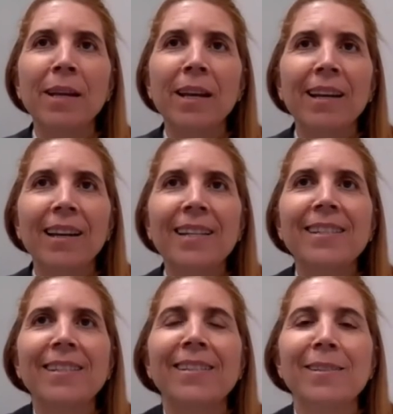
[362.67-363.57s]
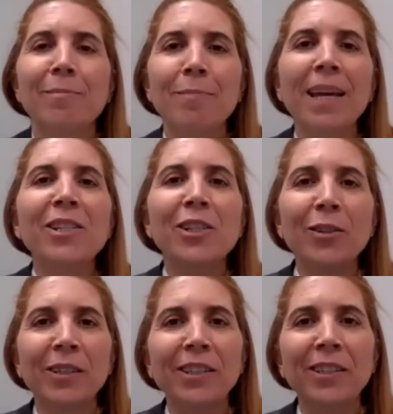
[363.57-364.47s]
let's just make
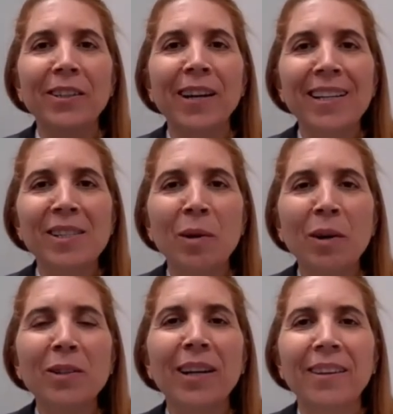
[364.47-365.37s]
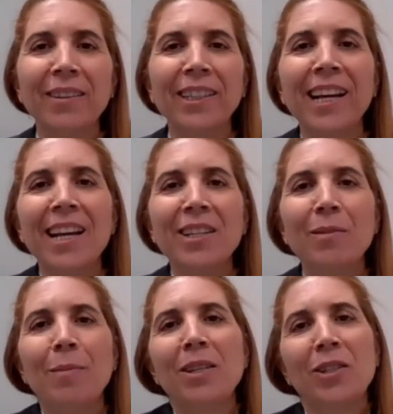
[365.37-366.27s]
sure, and let's work together to
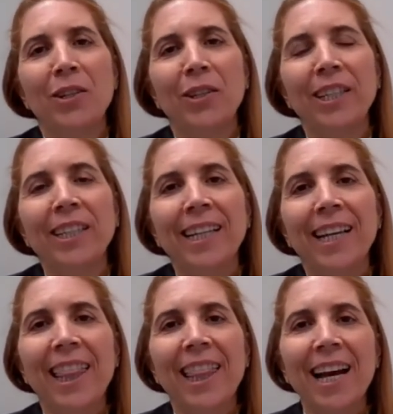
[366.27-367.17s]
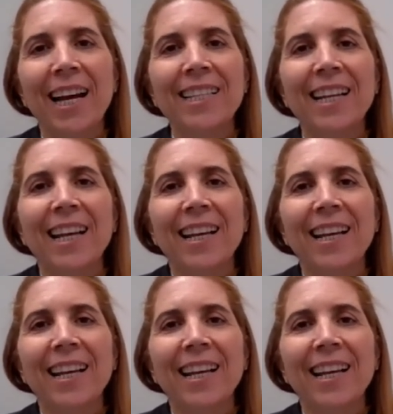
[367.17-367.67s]
make sure that